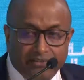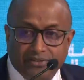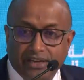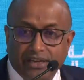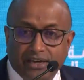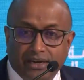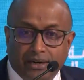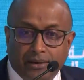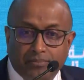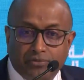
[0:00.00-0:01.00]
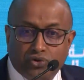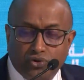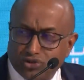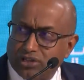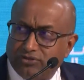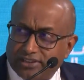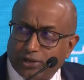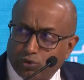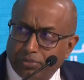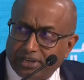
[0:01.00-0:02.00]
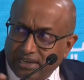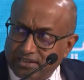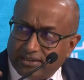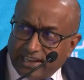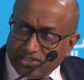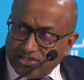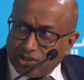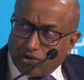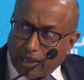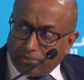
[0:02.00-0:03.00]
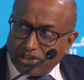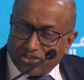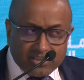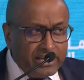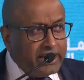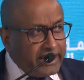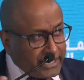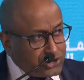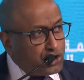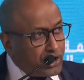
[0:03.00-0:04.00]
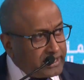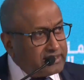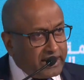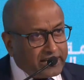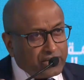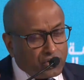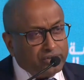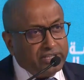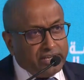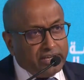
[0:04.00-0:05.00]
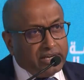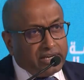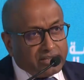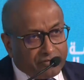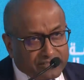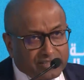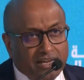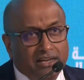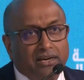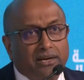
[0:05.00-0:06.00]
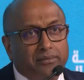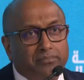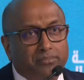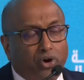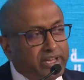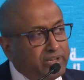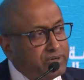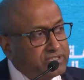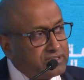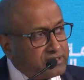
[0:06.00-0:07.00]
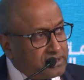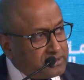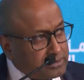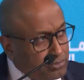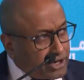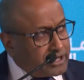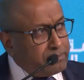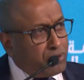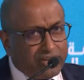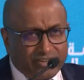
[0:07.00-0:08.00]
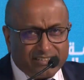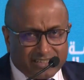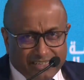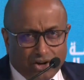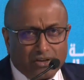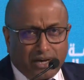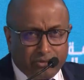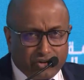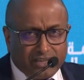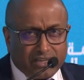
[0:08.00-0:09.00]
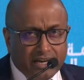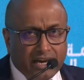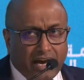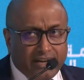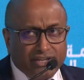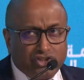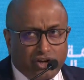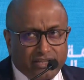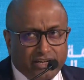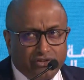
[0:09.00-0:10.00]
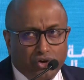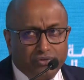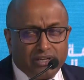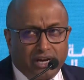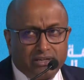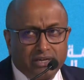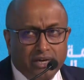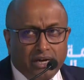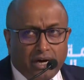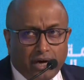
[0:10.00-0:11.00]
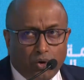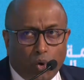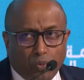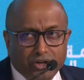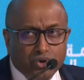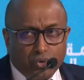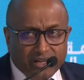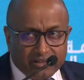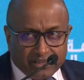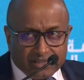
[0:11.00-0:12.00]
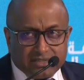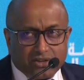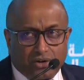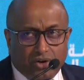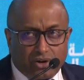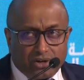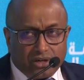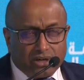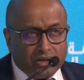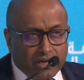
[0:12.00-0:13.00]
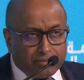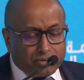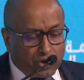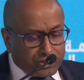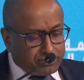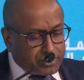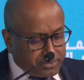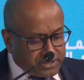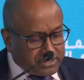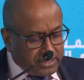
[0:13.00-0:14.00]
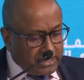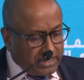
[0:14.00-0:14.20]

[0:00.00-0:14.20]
the solution for that would be interagency collaboration, ensuring that the fiscal body versus the monetary policy, etc. They all come together and ensure that we are not overdoing this or cross-purpose